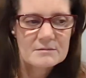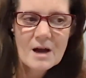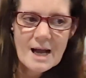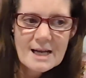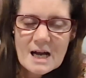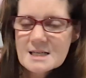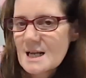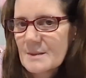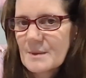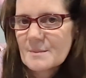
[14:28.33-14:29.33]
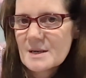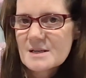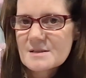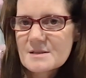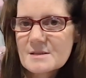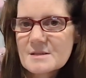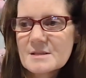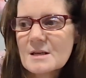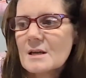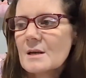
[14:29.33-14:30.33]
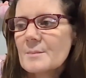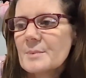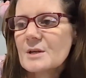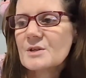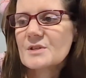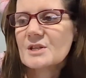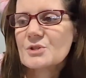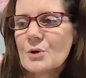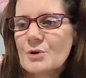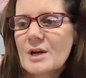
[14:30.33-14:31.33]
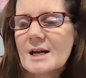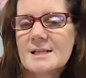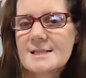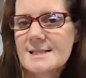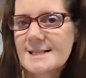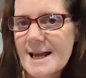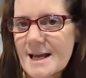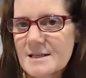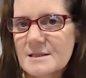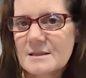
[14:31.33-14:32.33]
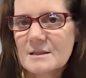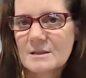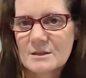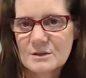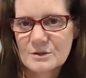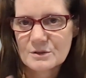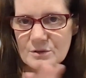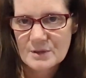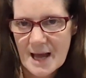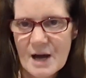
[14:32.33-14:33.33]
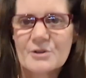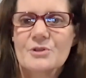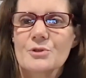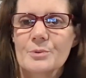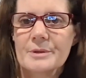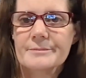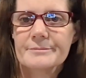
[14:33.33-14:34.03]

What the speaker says: I can't take my medicines because I don't understand how to do it.